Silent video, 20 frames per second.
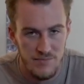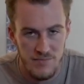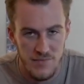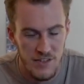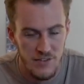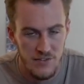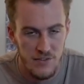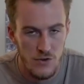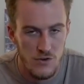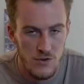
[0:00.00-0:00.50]

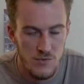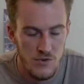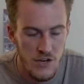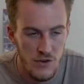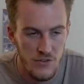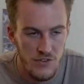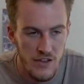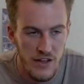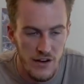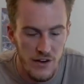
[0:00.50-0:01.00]
this YouTube
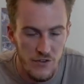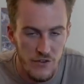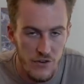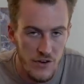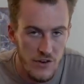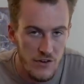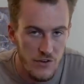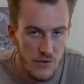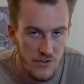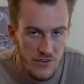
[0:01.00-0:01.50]
channel is not going to
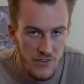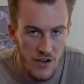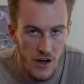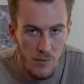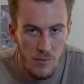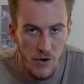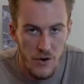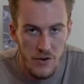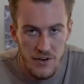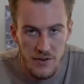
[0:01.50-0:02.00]
turn into a
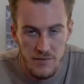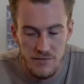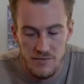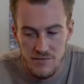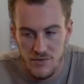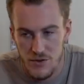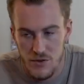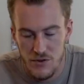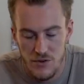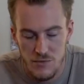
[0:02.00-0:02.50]
stock market
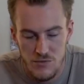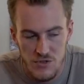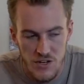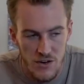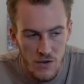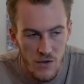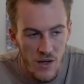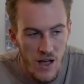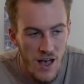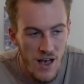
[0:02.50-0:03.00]
YouTube
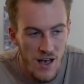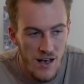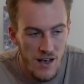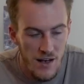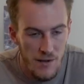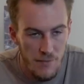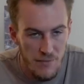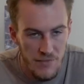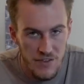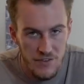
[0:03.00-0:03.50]
channel.
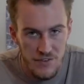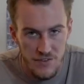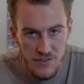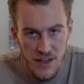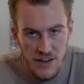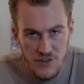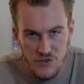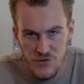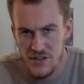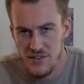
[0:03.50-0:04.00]

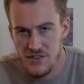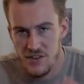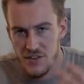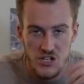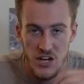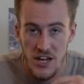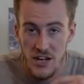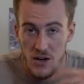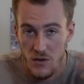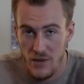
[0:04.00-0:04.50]
I treat this
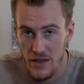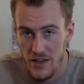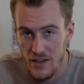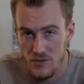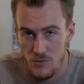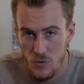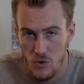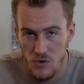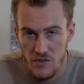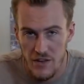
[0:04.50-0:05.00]
channel
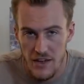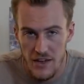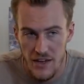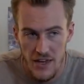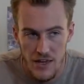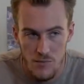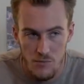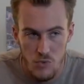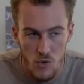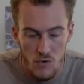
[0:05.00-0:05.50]
as more of like
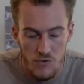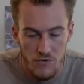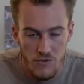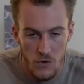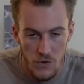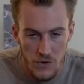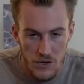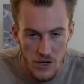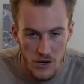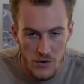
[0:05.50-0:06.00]
a
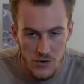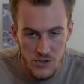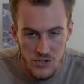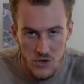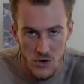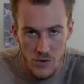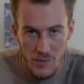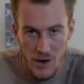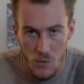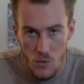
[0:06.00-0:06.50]
portfolio and
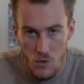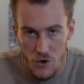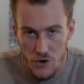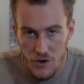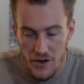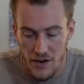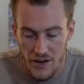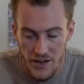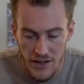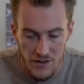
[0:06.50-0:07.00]
showing my
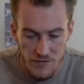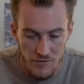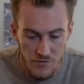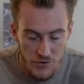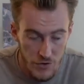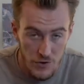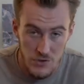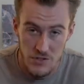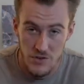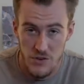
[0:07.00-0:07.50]
work. And
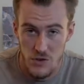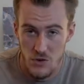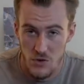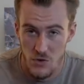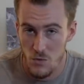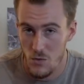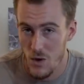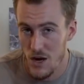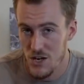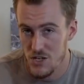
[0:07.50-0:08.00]
for those of you who
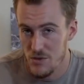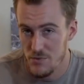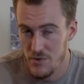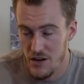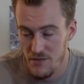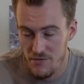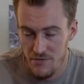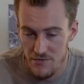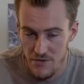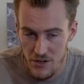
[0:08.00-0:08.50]
are watching
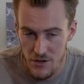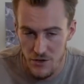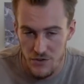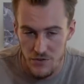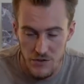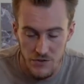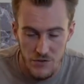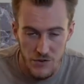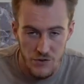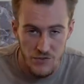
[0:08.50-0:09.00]
my videos
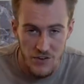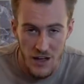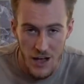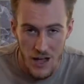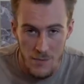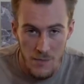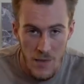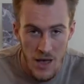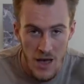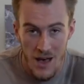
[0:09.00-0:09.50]
for the first
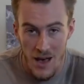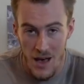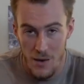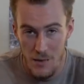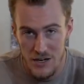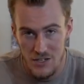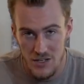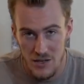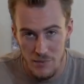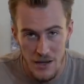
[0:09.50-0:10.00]
time, I'm
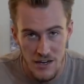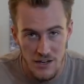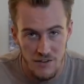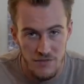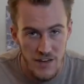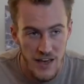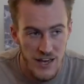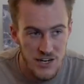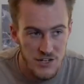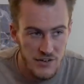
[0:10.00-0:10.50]
actually a
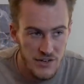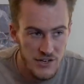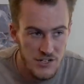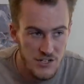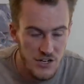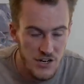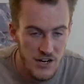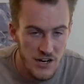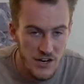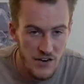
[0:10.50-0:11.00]
manufacturing
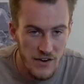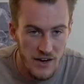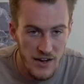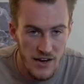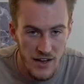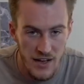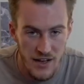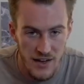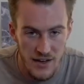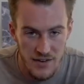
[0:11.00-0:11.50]
engineer
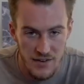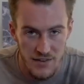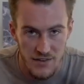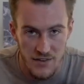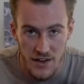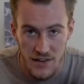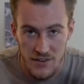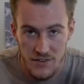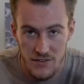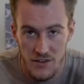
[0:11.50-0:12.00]
and I
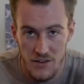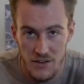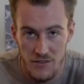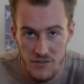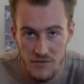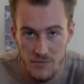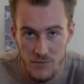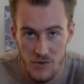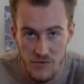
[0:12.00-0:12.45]
design stuff